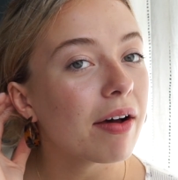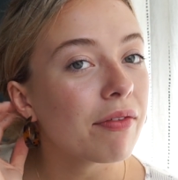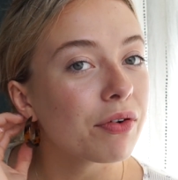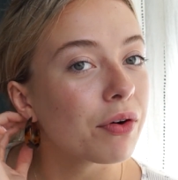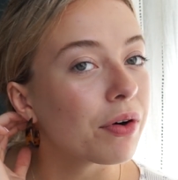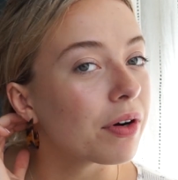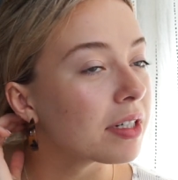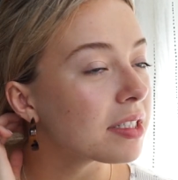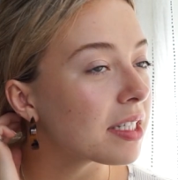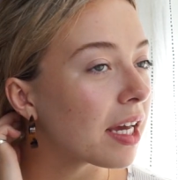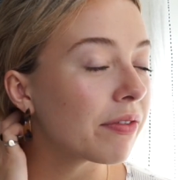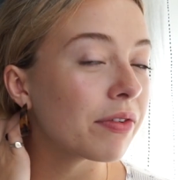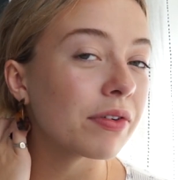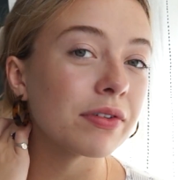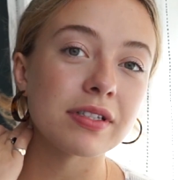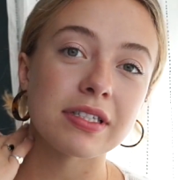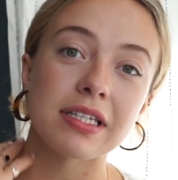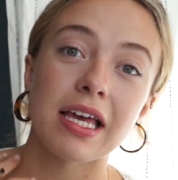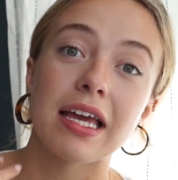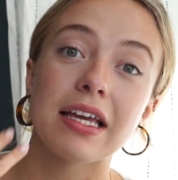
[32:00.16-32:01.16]
of course
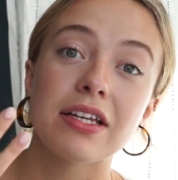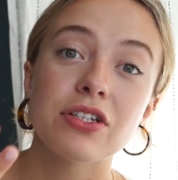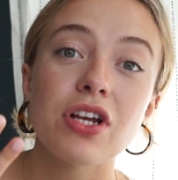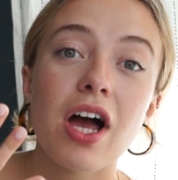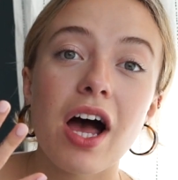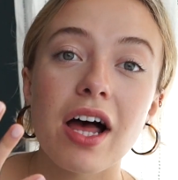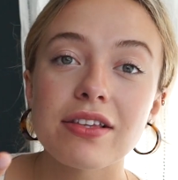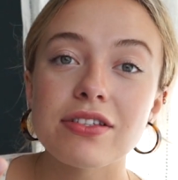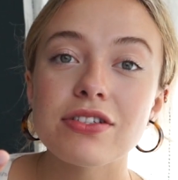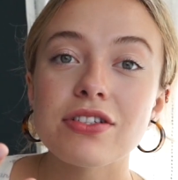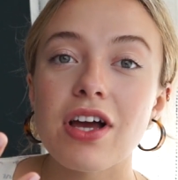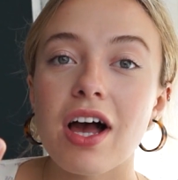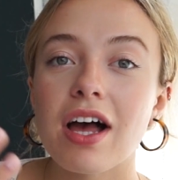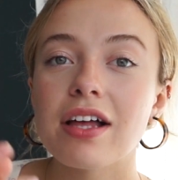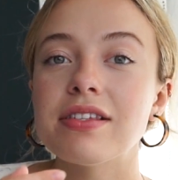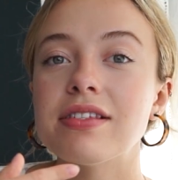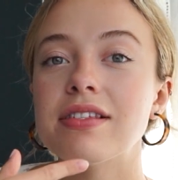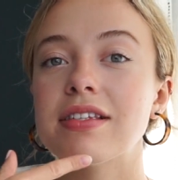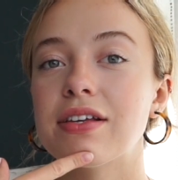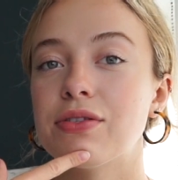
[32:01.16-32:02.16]
everyone's like, shots,
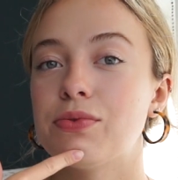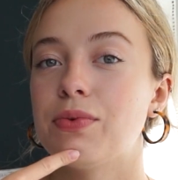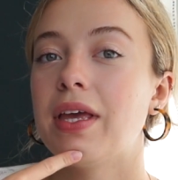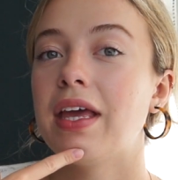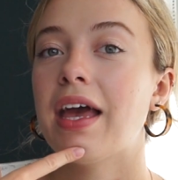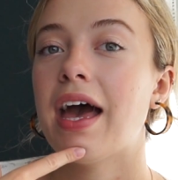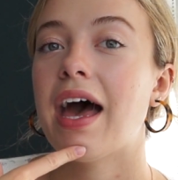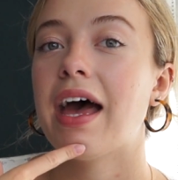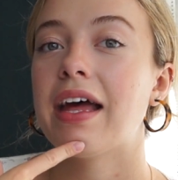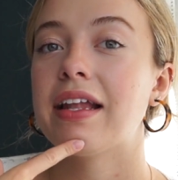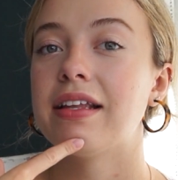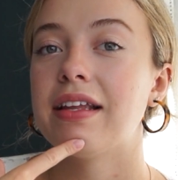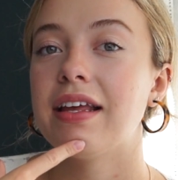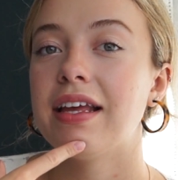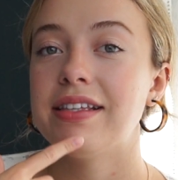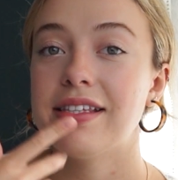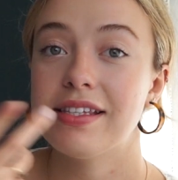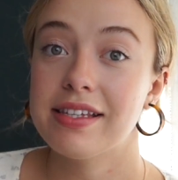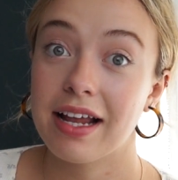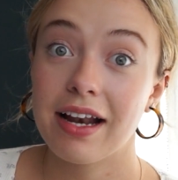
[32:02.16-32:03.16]
shots, because we had
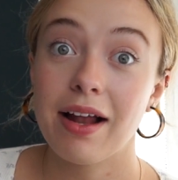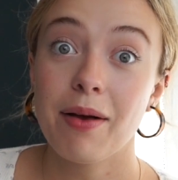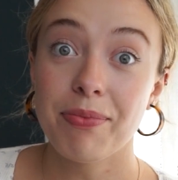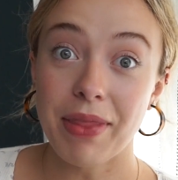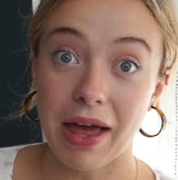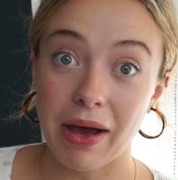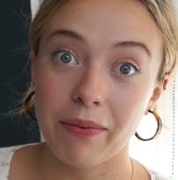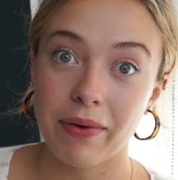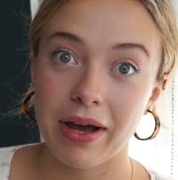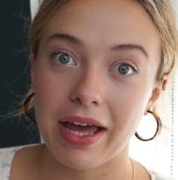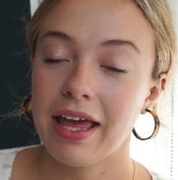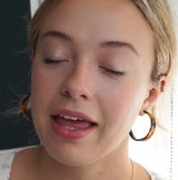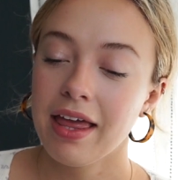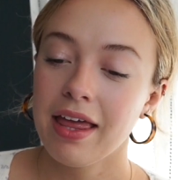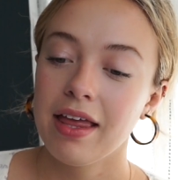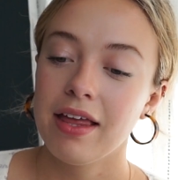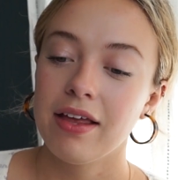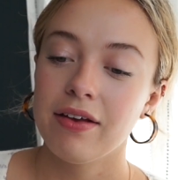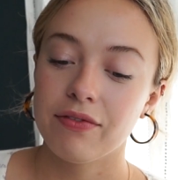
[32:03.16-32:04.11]
it set up that way.